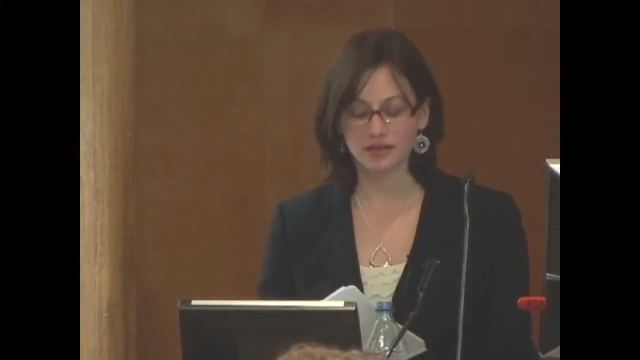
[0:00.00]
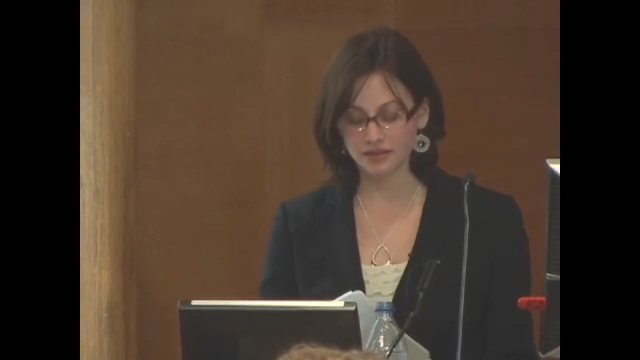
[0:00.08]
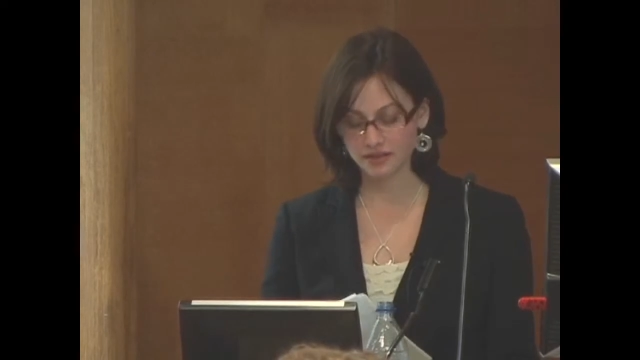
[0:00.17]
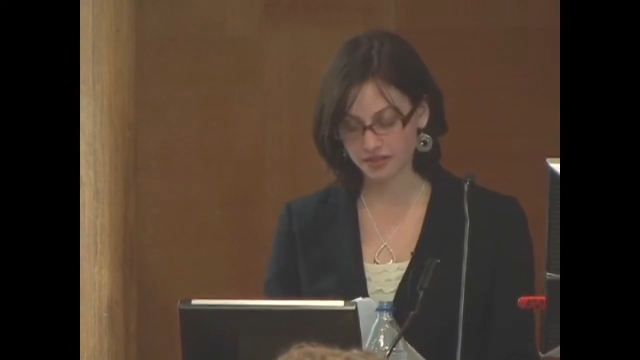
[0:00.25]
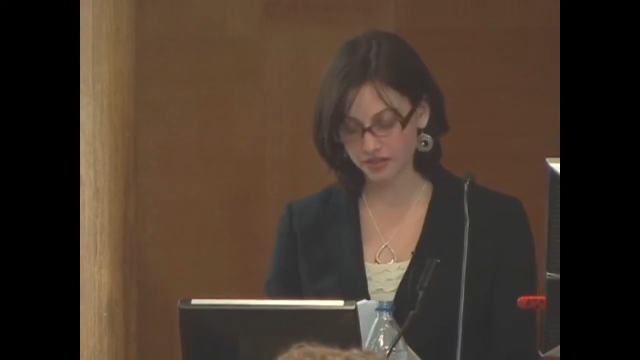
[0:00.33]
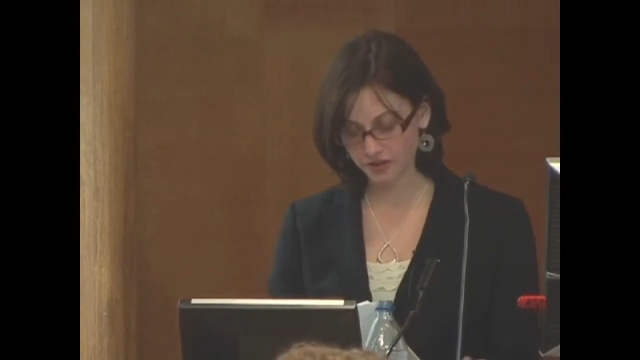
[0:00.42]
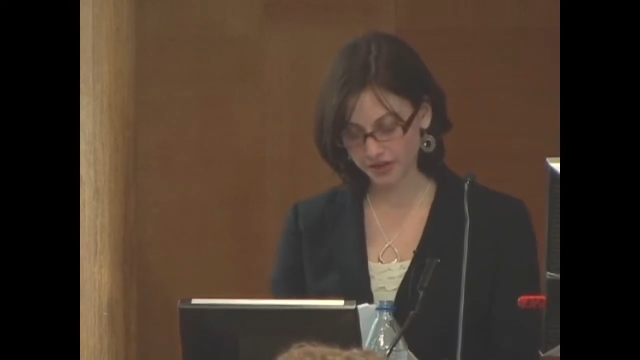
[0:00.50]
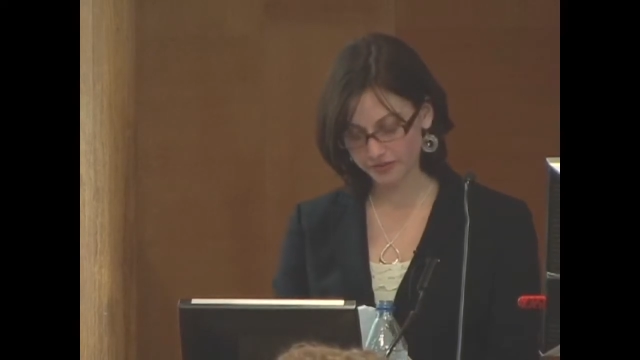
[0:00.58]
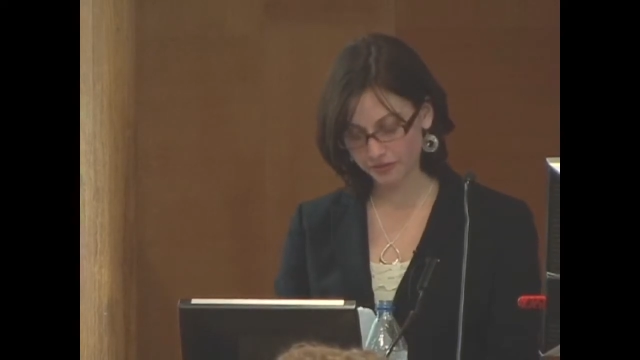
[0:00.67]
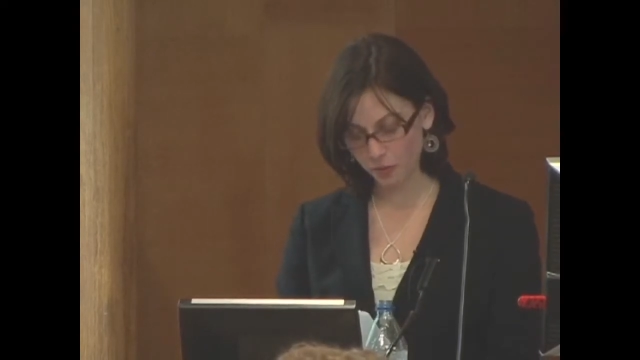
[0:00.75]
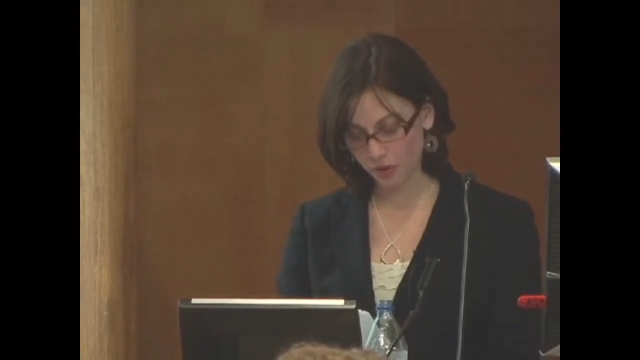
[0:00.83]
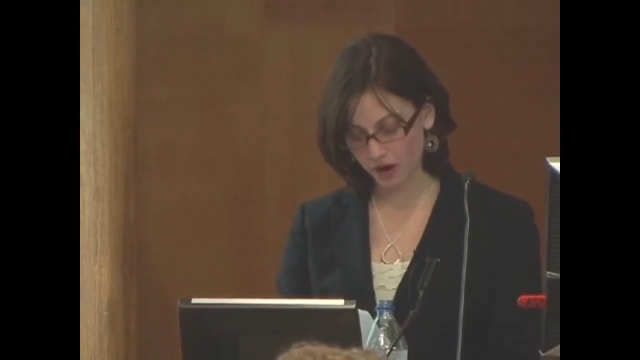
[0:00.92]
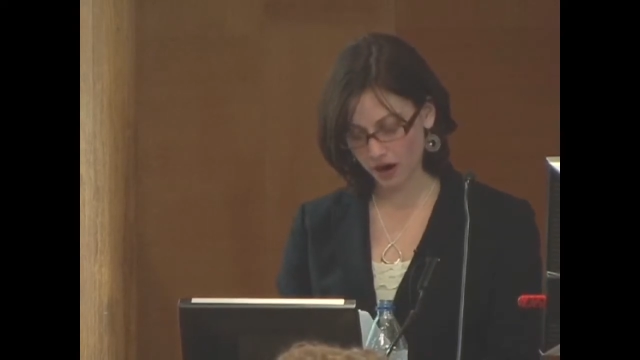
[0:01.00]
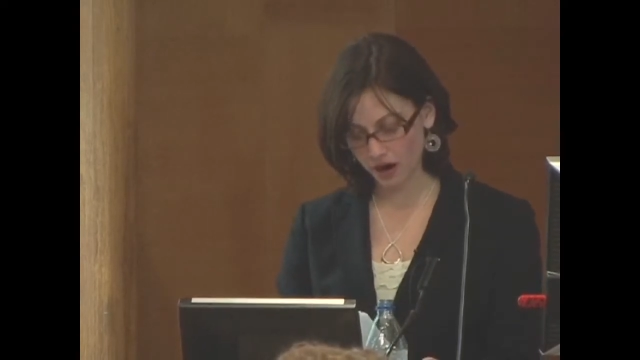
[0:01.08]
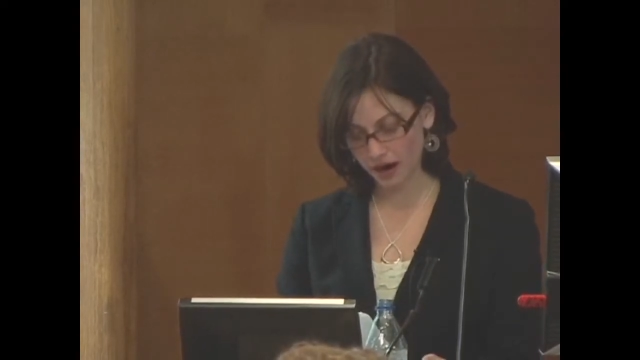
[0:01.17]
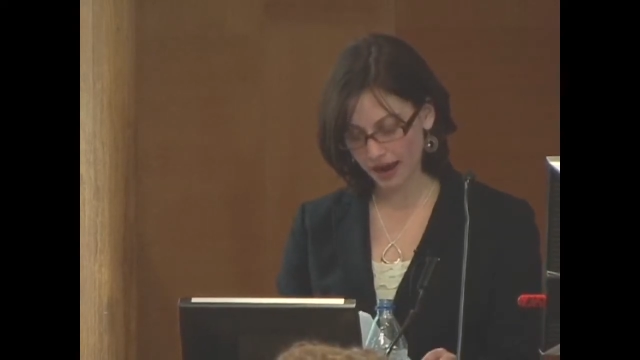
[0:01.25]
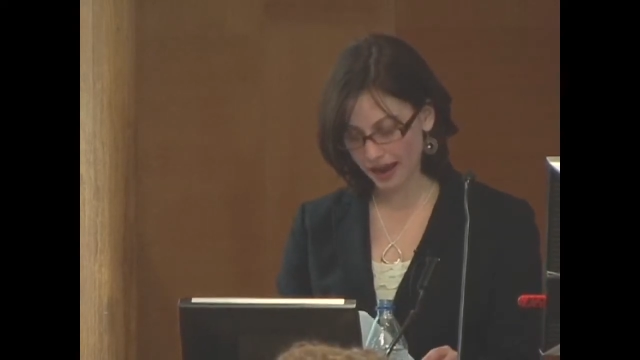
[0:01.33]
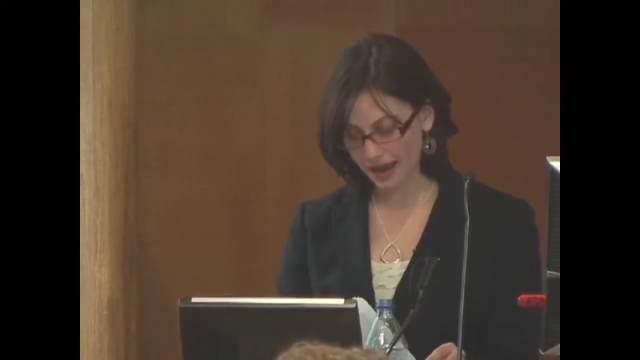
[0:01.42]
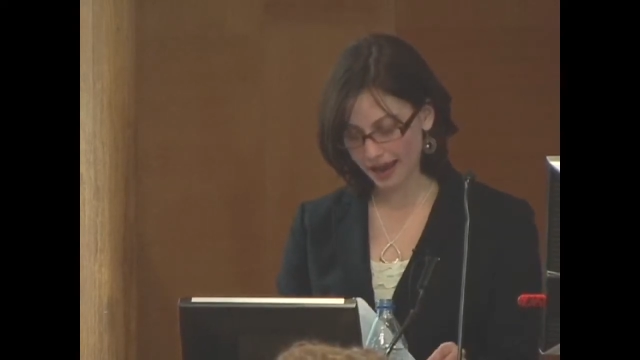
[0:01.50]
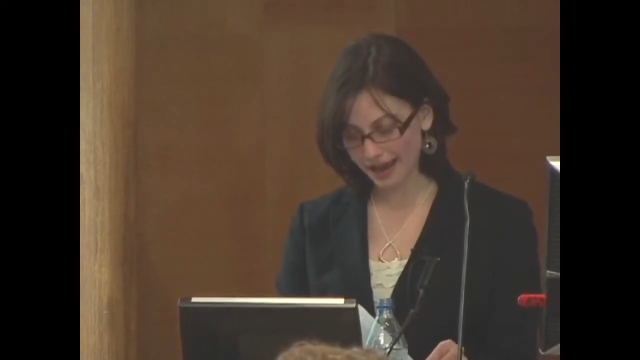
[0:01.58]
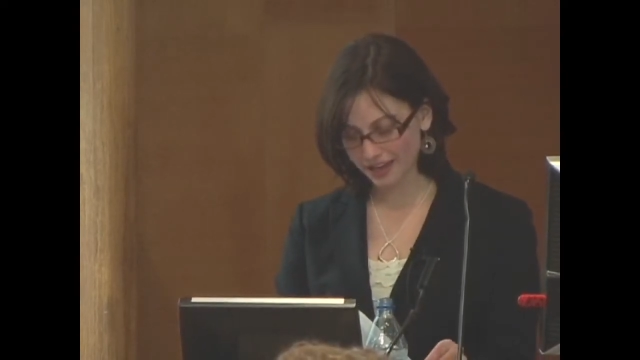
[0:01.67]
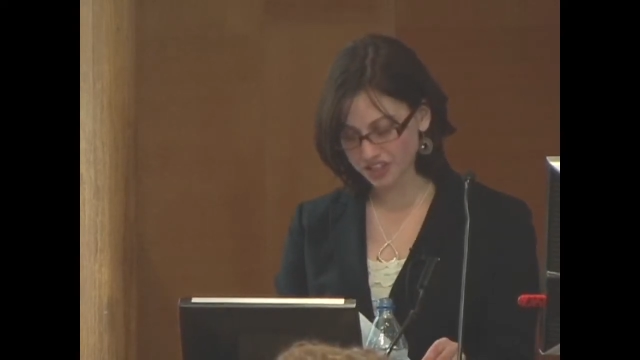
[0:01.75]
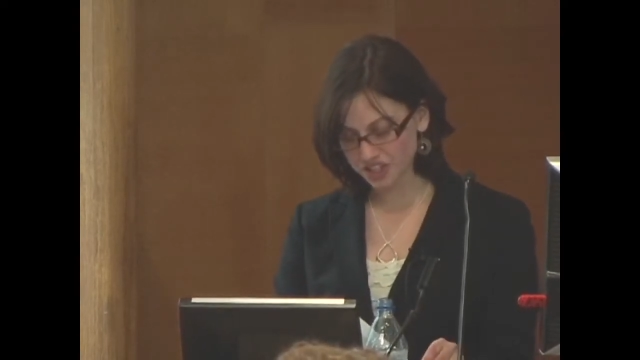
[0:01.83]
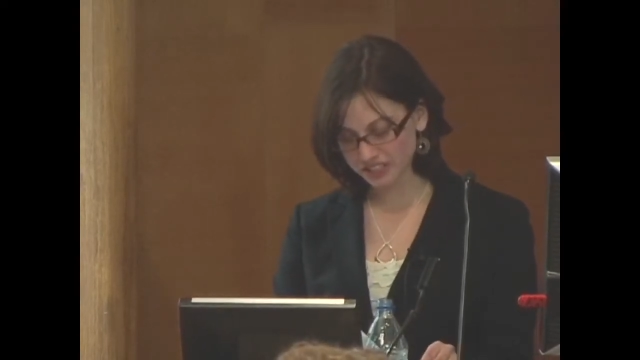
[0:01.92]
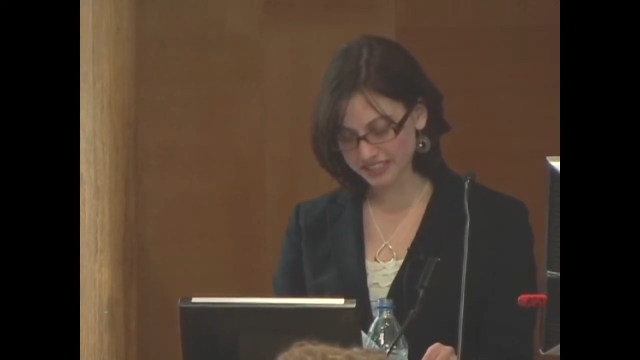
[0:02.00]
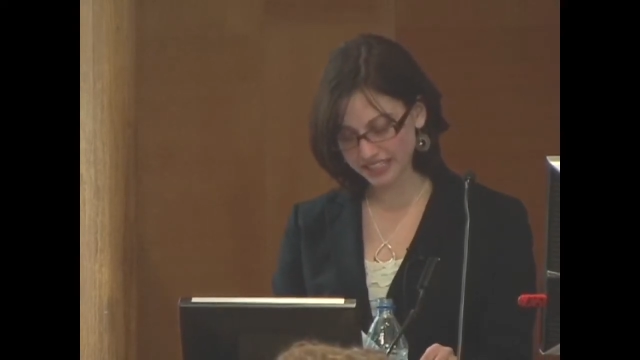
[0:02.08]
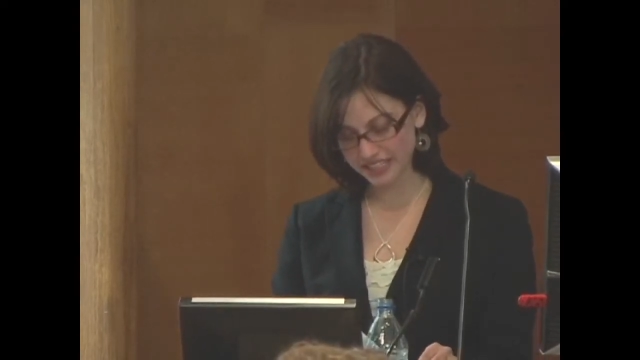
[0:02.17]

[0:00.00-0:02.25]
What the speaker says: in 34, and just